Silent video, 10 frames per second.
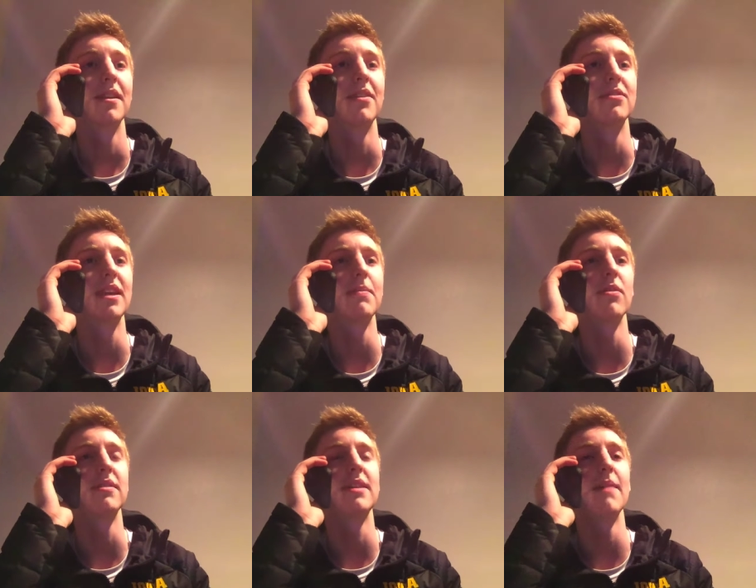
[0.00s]
It will take me
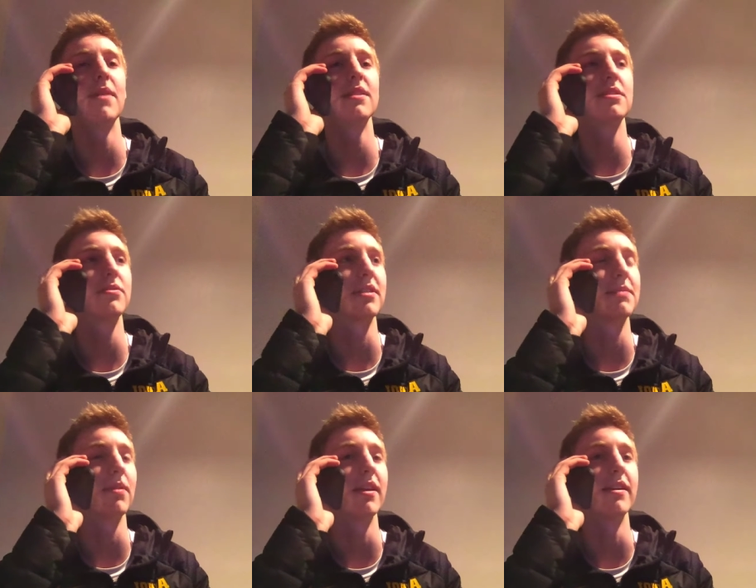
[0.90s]
only 10 minutes to
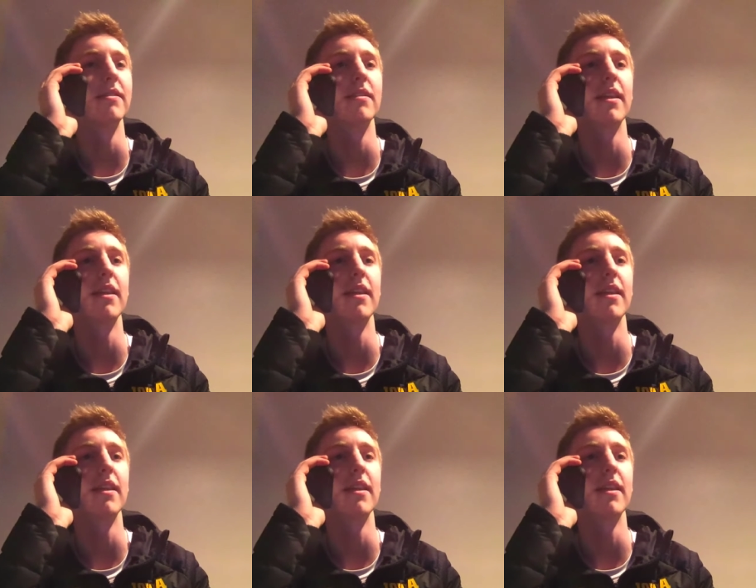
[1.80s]
explain.